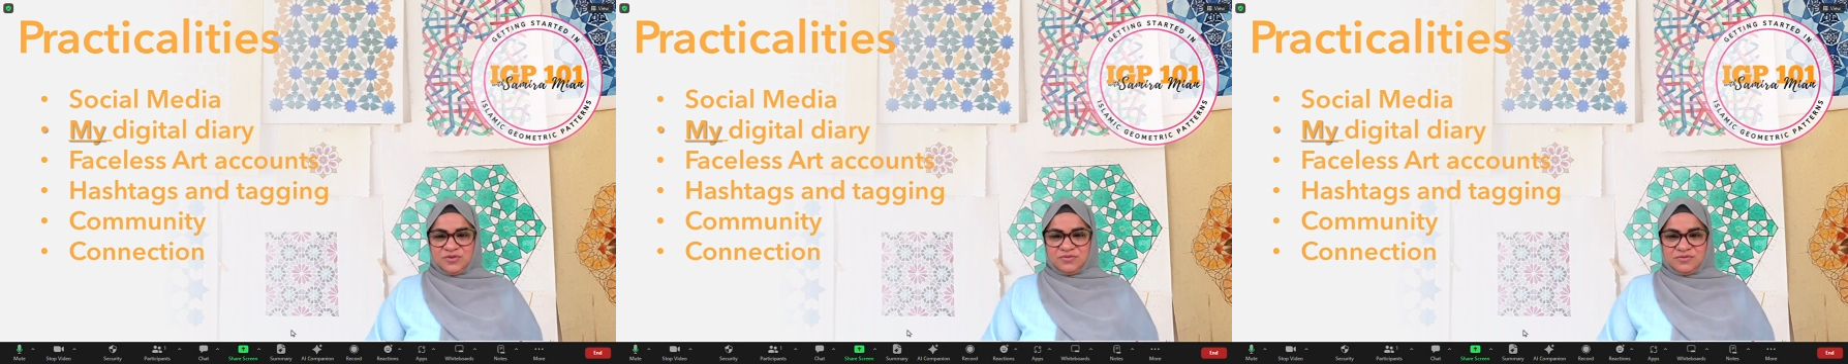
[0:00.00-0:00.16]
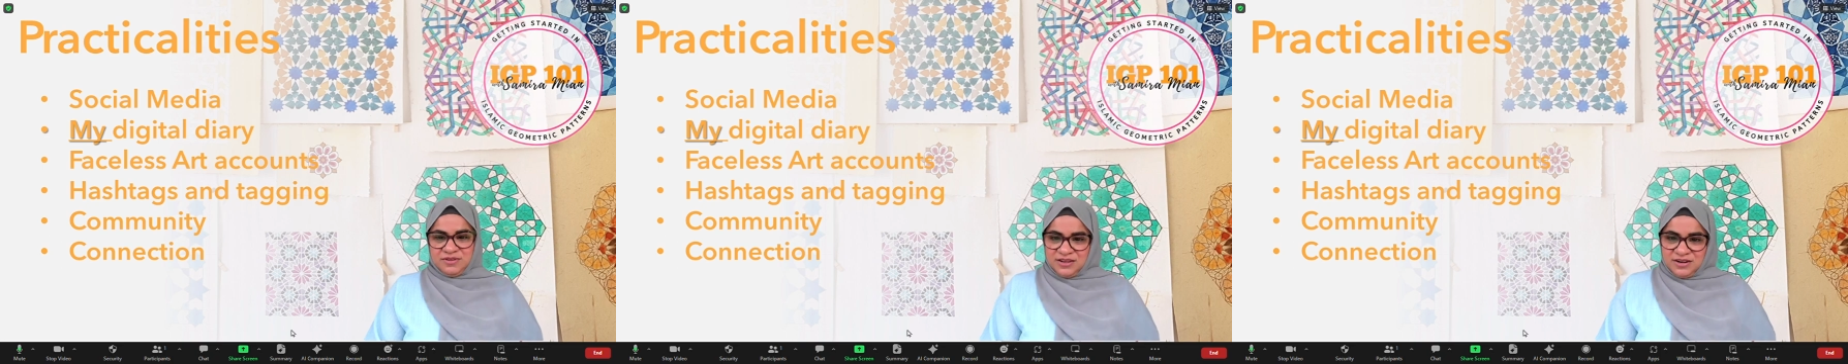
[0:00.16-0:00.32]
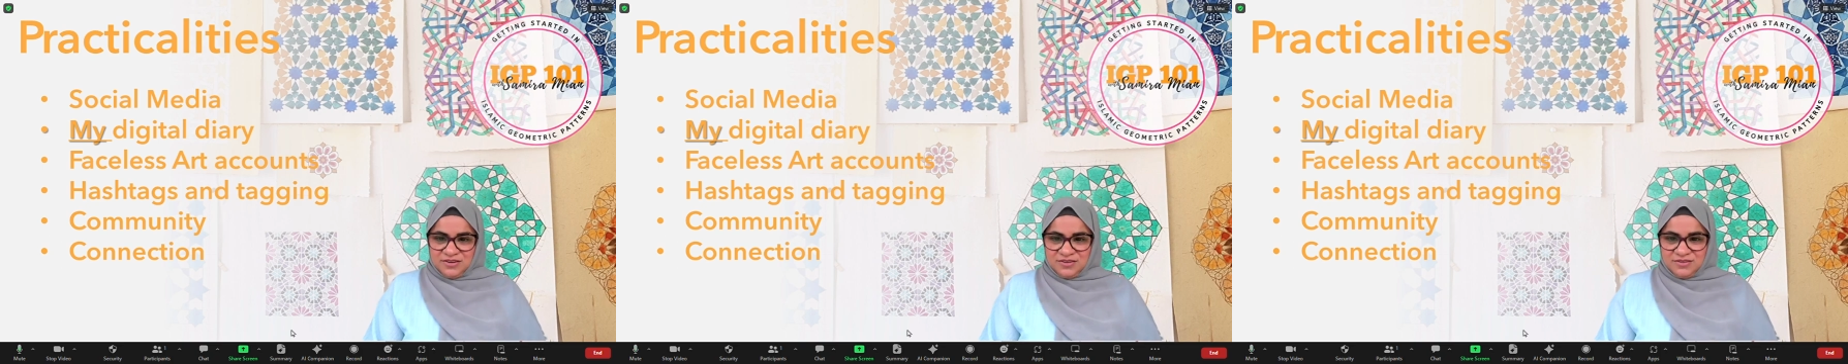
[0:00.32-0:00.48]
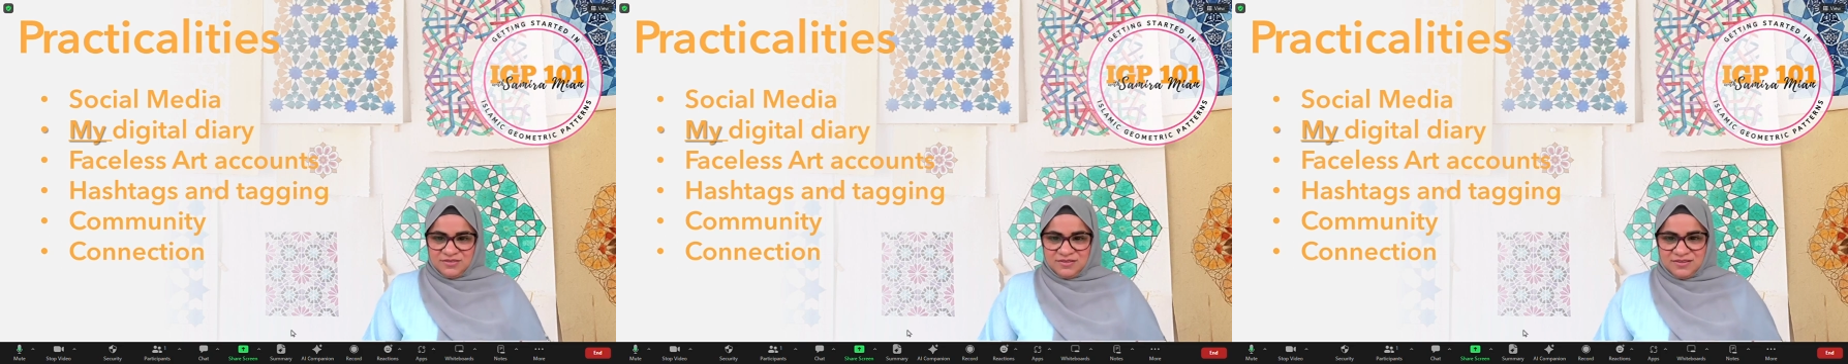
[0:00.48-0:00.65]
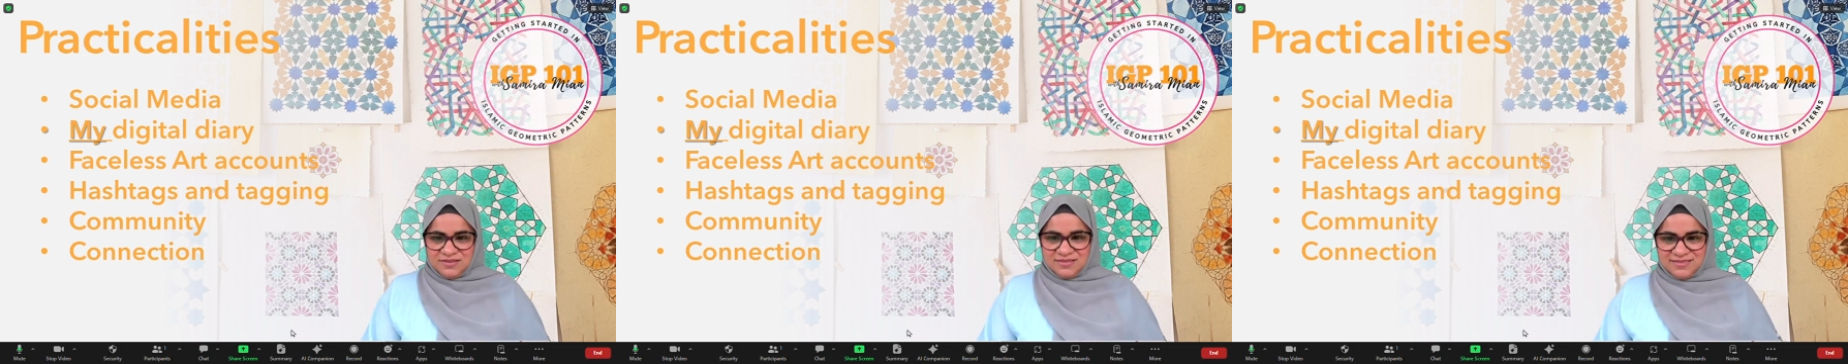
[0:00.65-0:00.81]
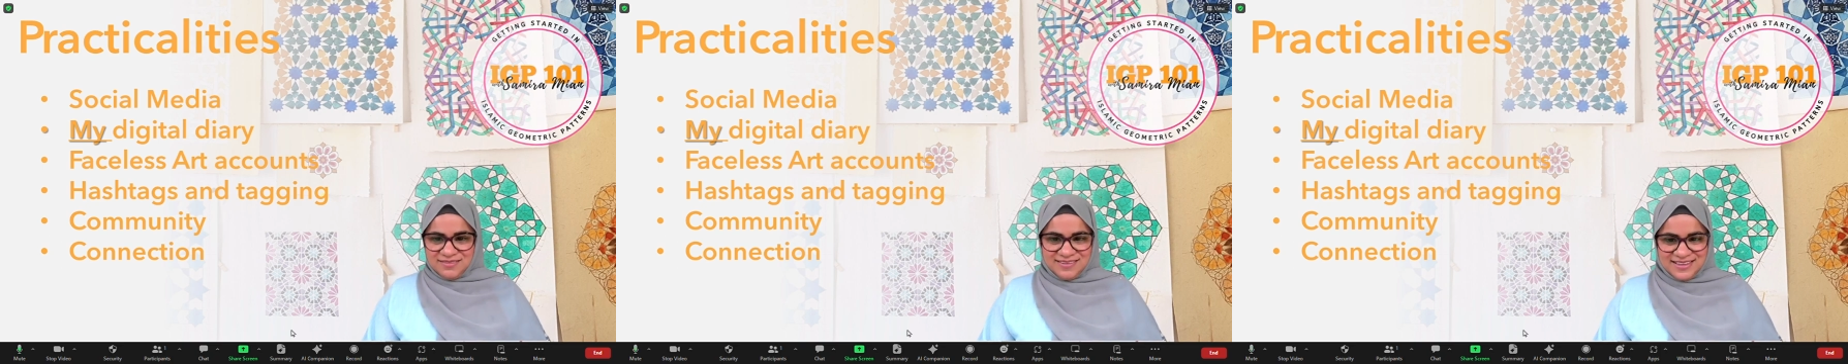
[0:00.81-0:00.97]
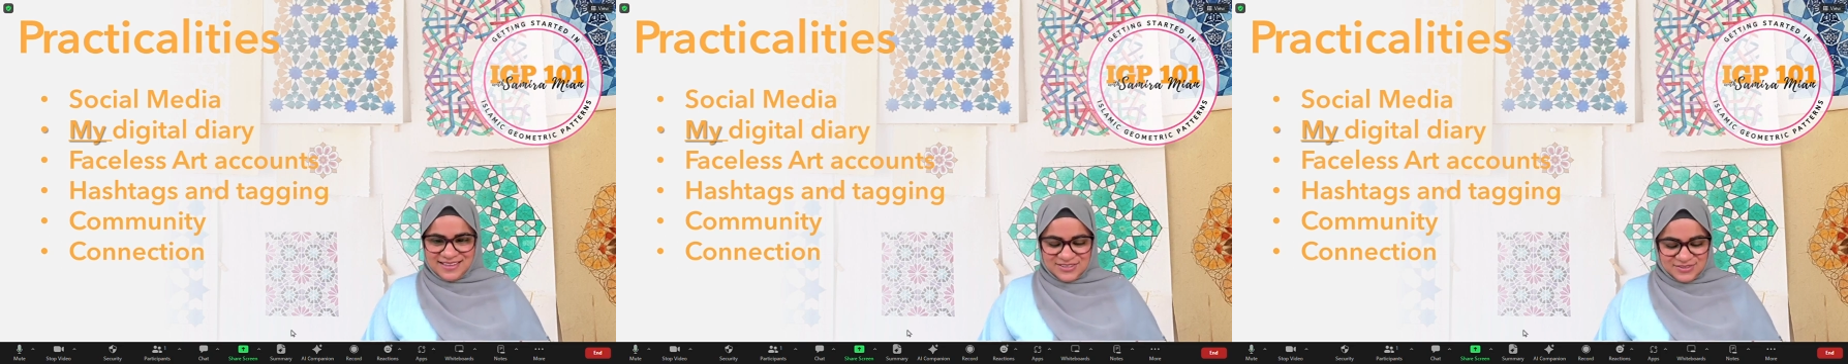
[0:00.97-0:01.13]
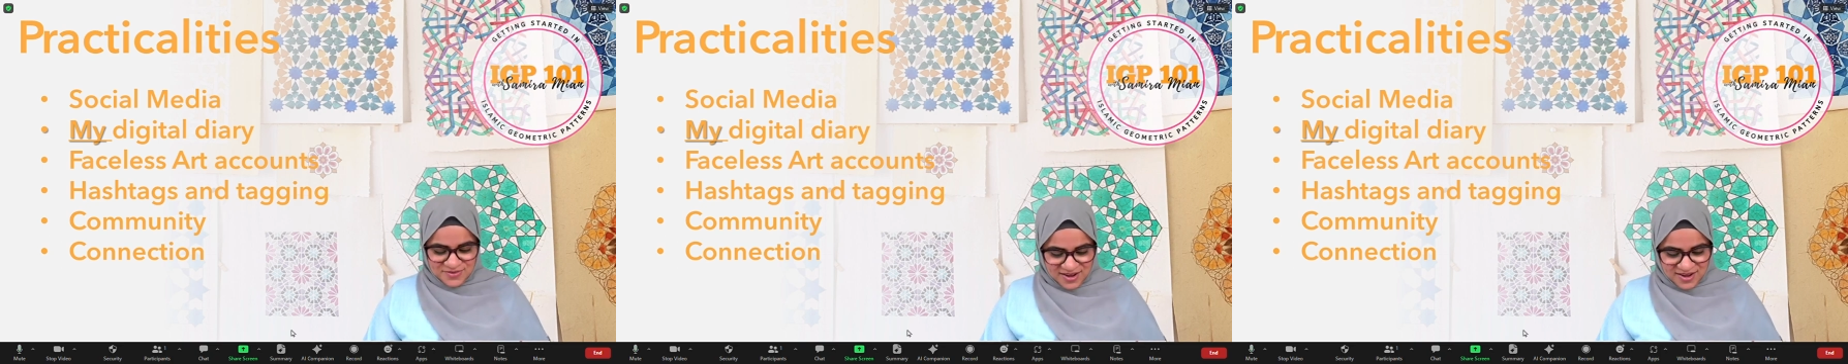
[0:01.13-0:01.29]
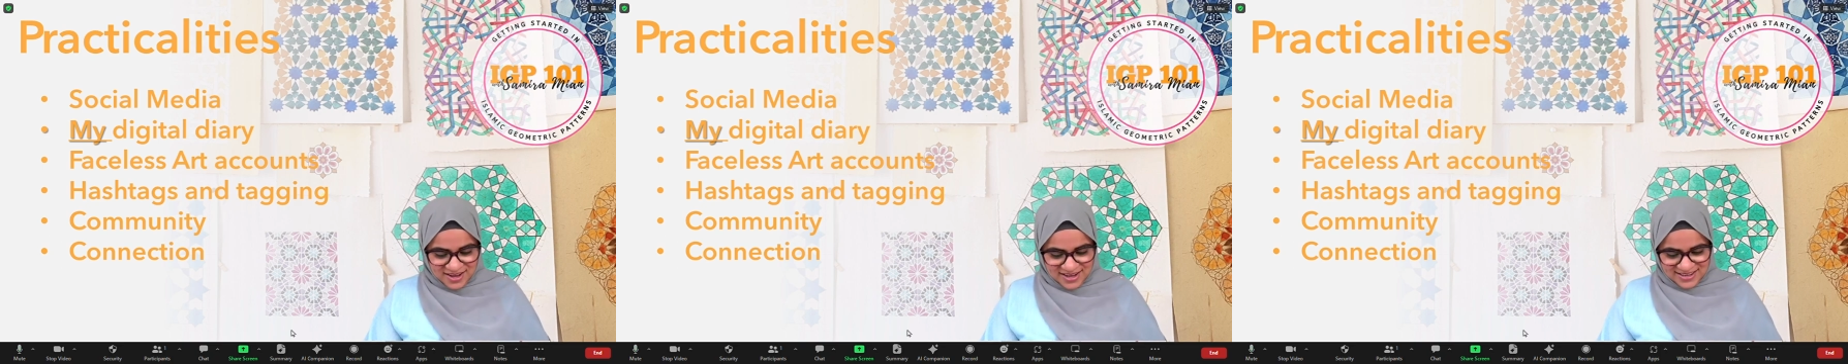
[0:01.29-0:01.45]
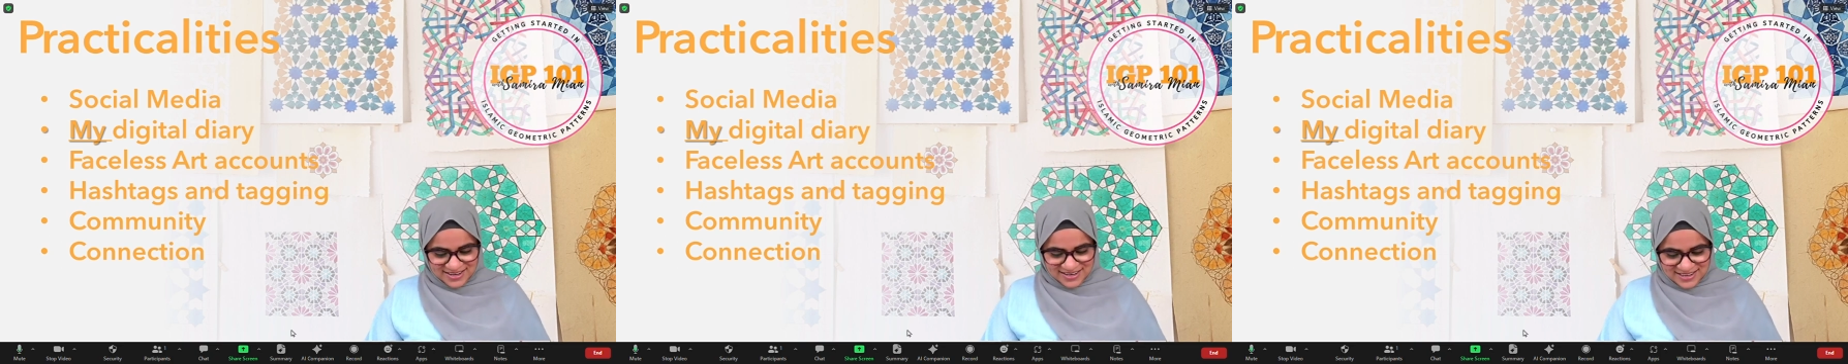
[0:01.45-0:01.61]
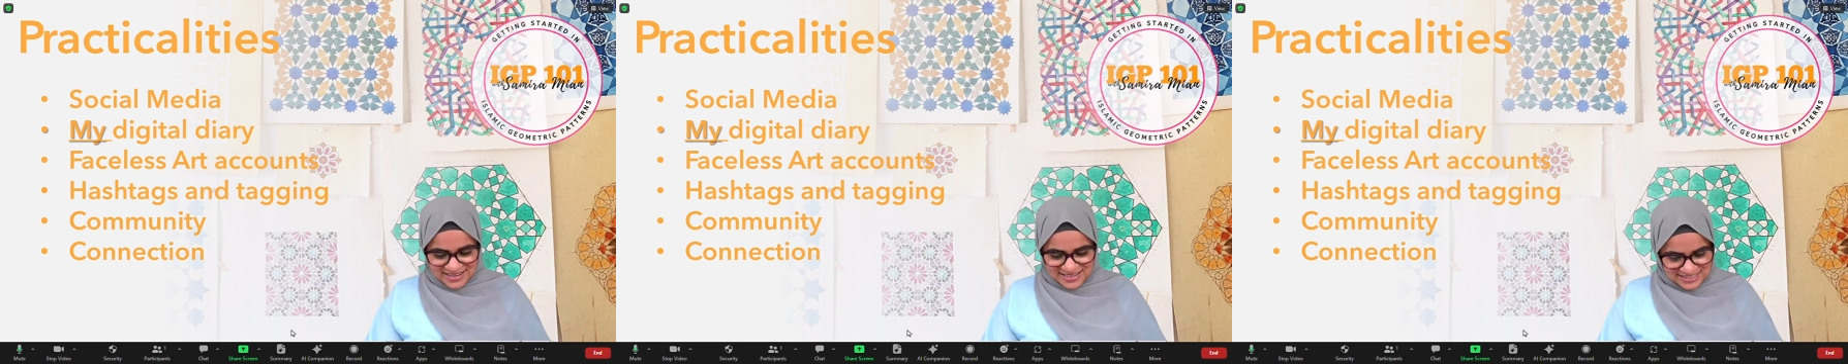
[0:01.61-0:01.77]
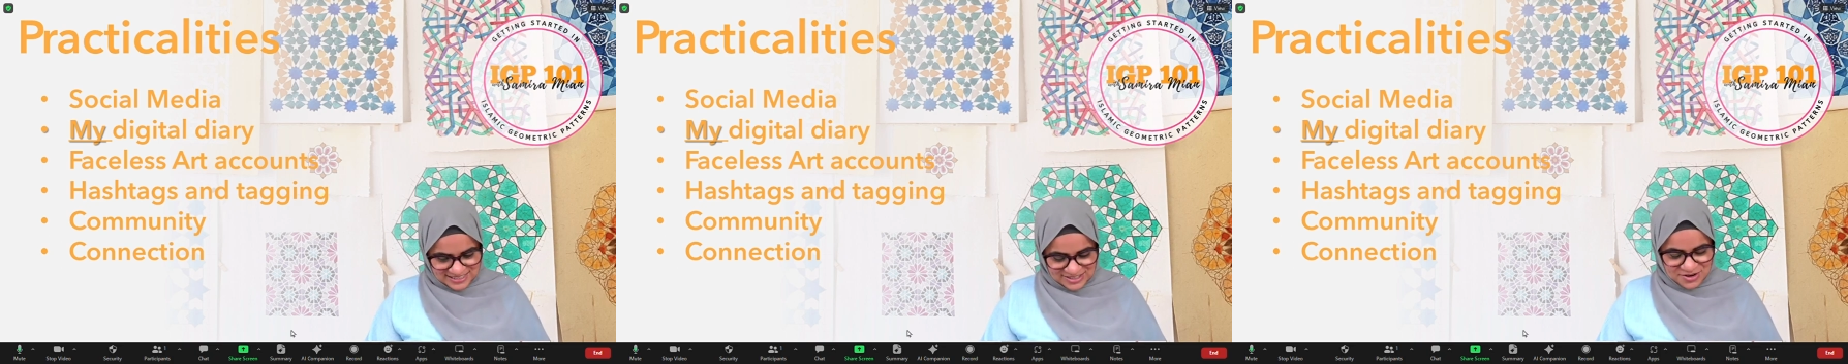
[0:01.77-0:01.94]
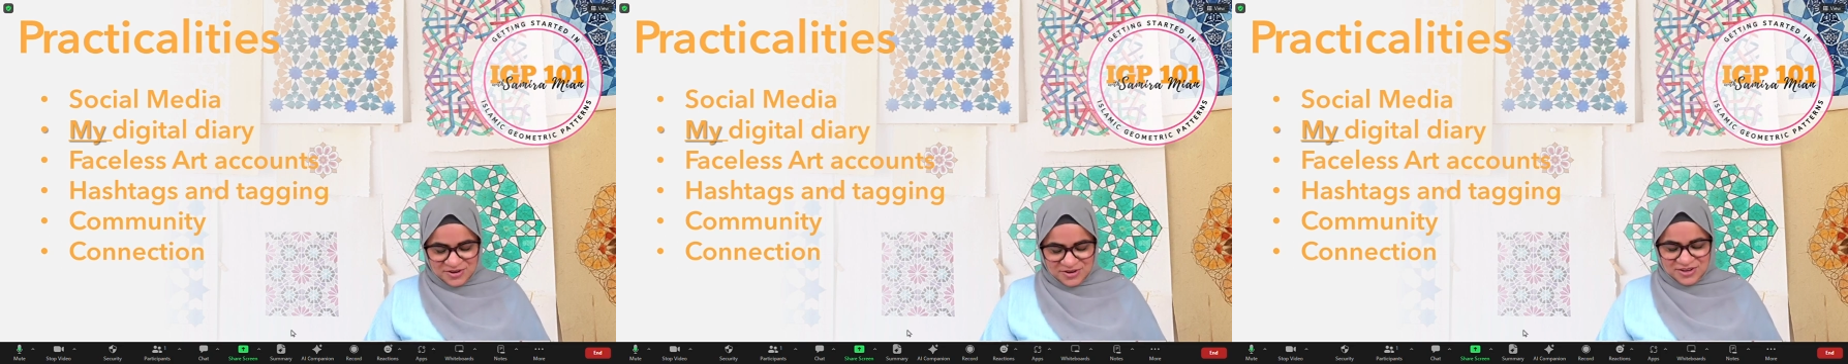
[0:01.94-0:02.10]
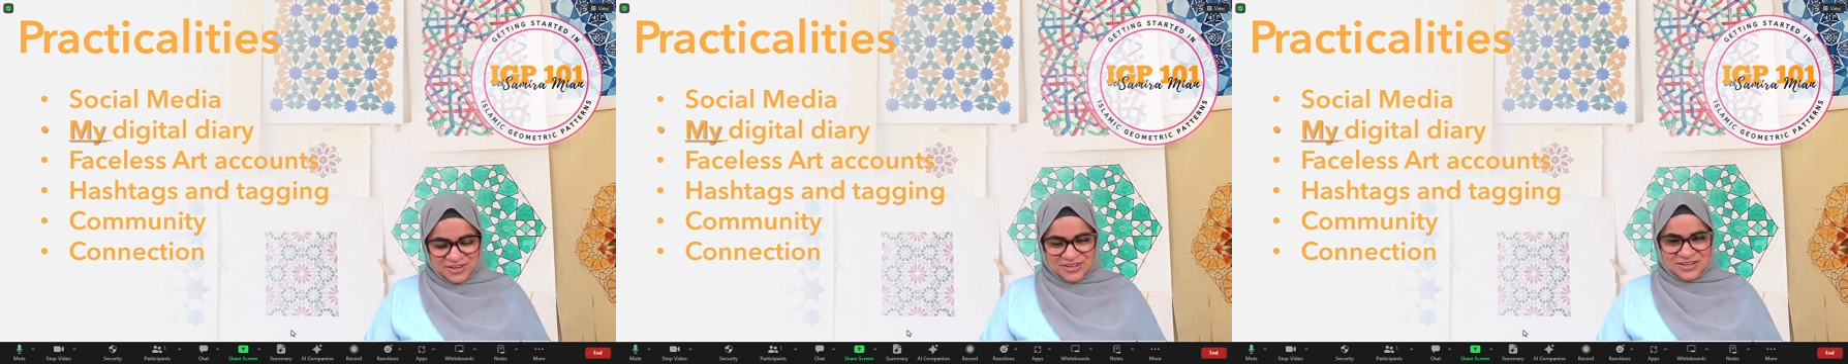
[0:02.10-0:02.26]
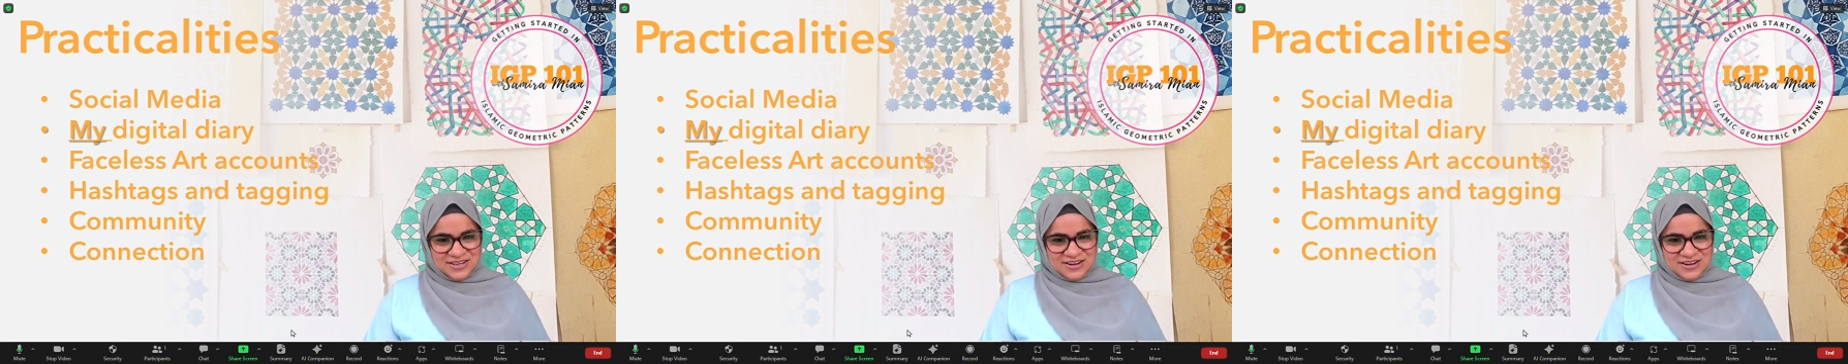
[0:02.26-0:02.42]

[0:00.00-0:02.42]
that context is ready for them to know,